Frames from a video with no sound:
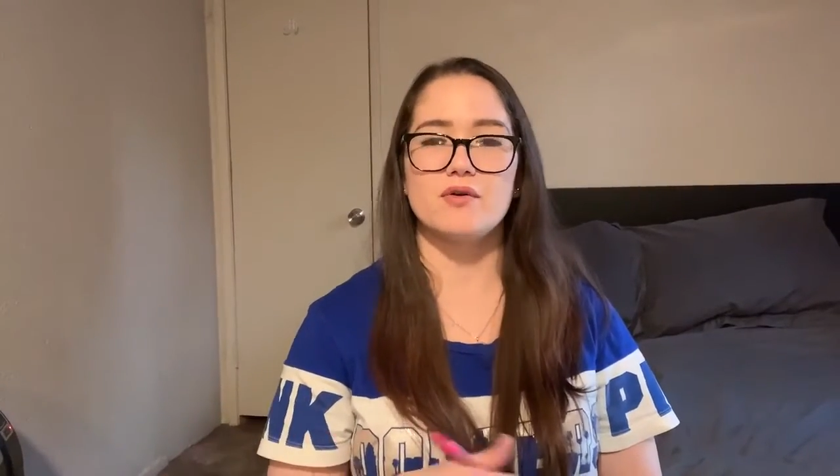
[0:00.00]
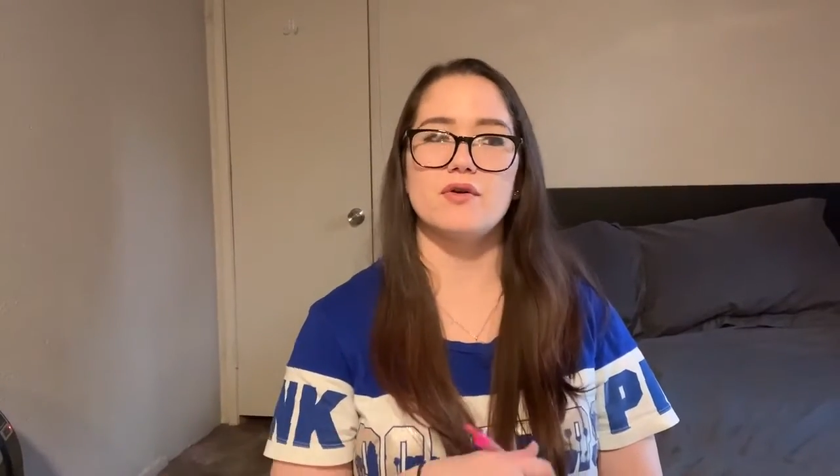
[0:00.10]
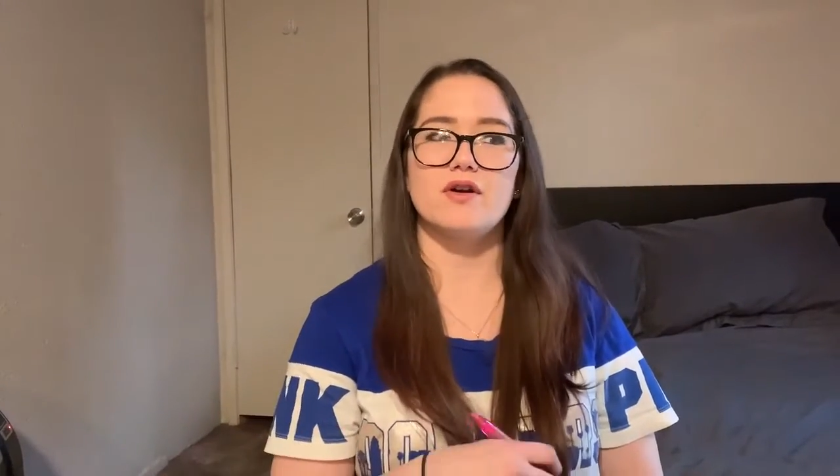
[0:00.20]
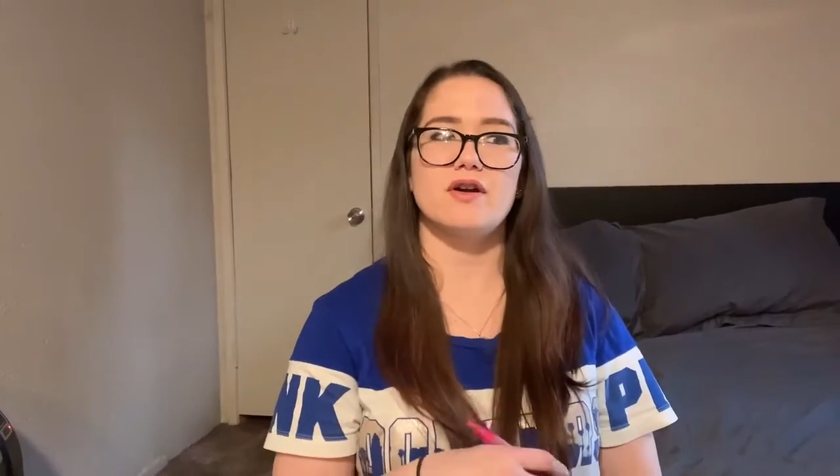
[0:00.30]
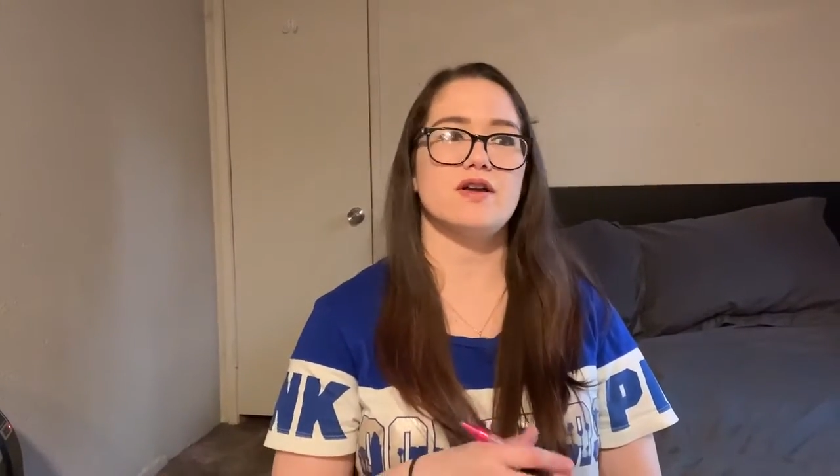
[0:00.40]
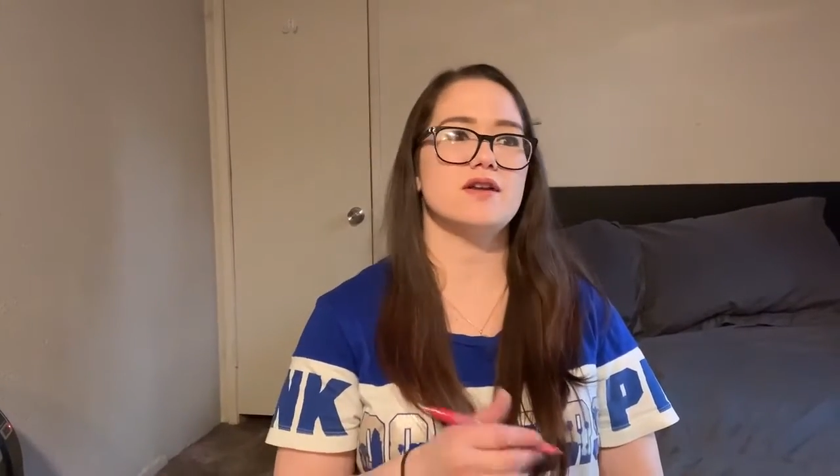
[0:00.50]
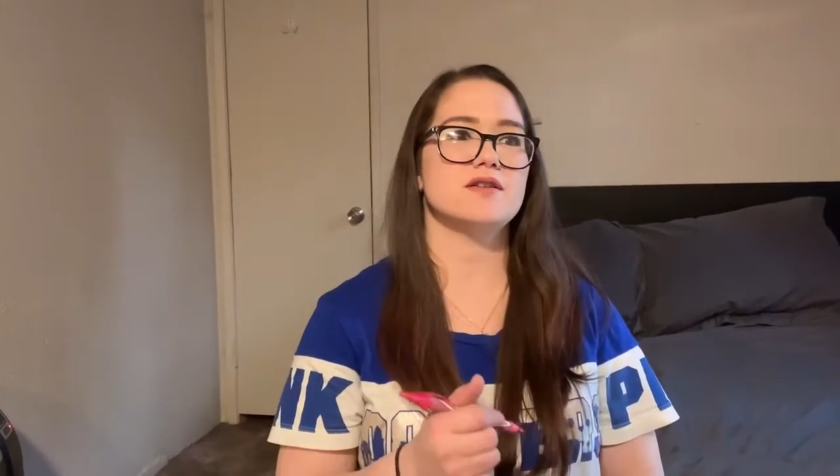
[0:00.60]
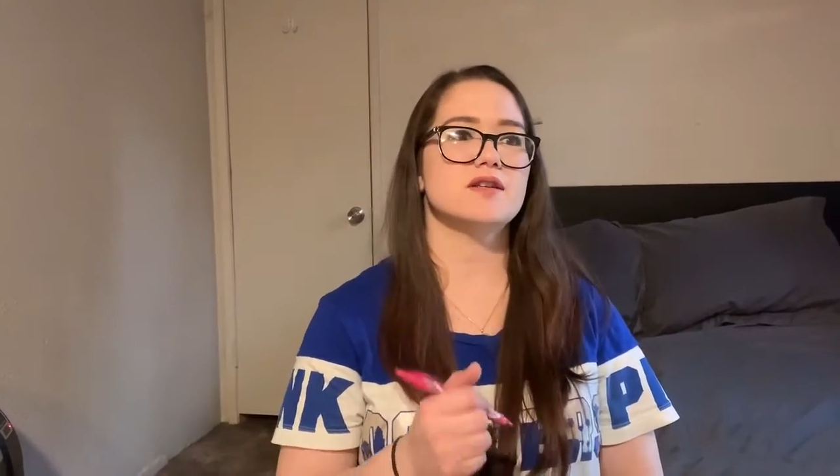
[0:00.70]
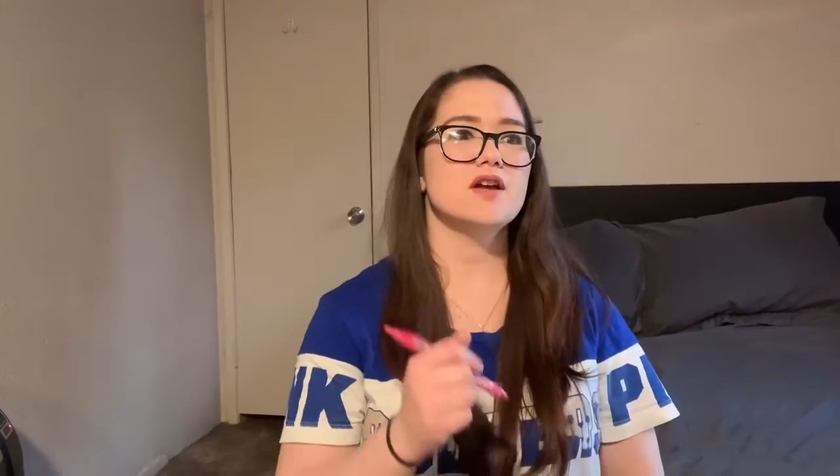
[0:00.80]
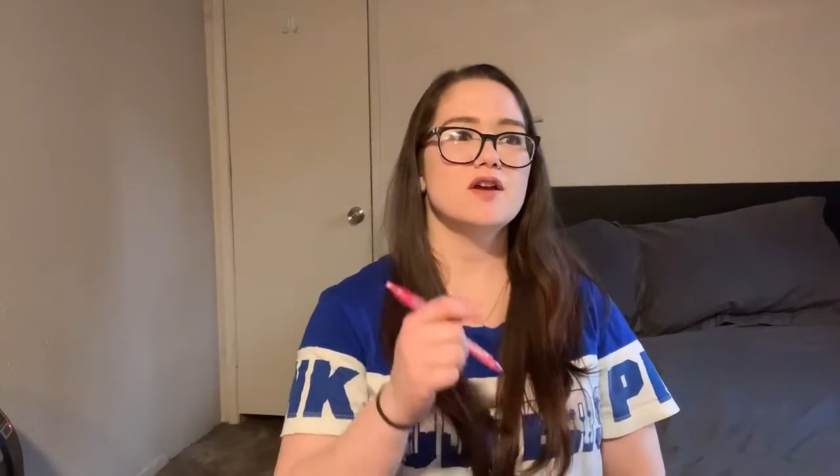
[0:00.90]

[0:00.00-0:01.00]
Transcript: Or is